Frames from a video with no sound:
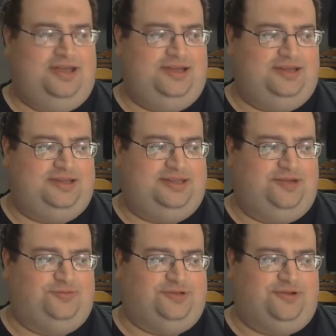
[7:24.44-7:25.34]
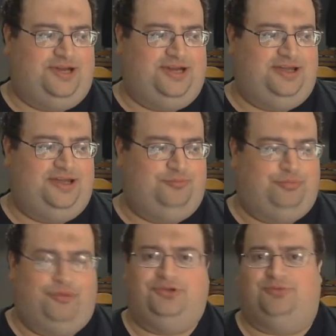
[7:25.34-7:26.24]
I think I was on a
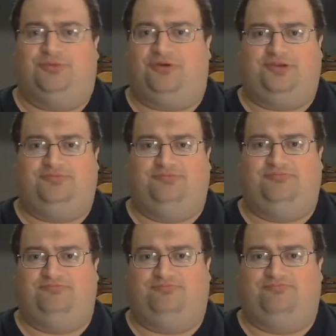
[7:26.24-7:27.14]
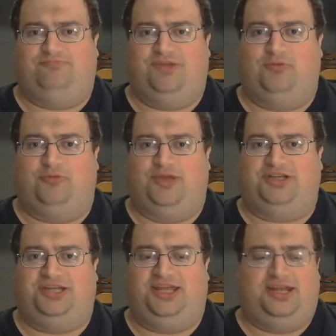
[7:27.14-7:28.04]
bulletin board. People were
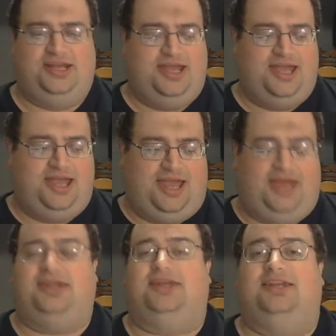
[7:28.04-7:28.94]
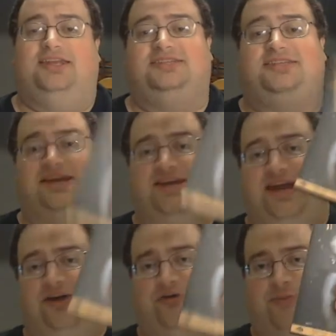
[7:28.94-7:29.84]
mentioning it, and it is
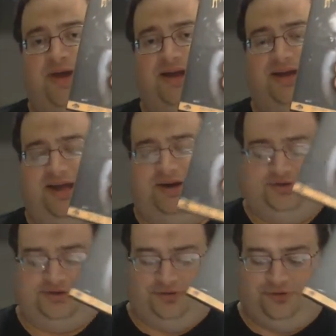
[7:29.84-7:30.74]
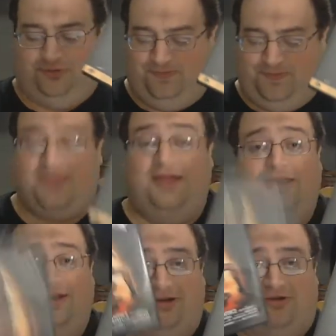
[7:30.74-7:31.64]
necromantic, and also
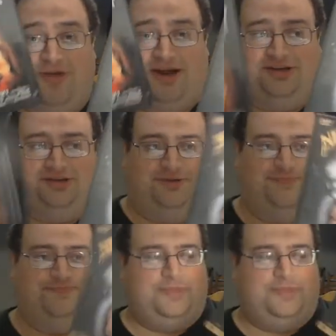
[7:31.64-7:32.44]
Necromantic 2.